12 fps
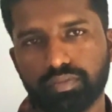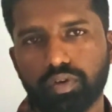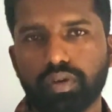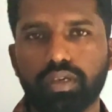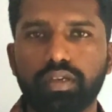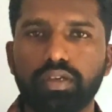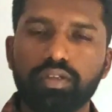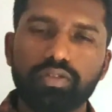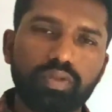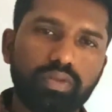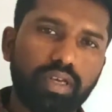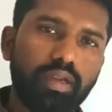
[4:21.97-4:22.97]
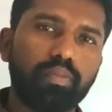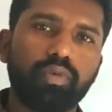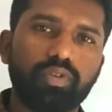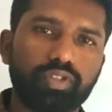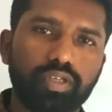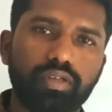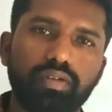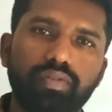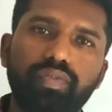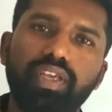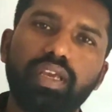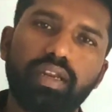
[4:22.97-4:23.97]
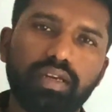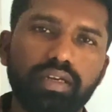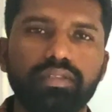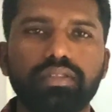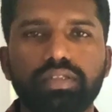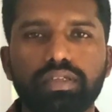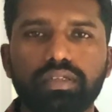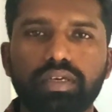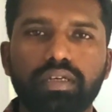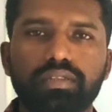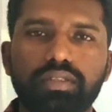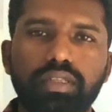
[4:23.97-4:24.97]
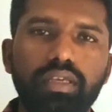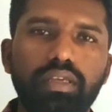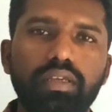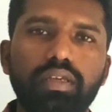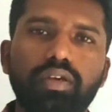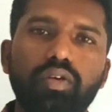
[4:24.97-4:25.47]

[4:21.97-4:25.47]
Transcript: Okay, so that motion we can consider it as the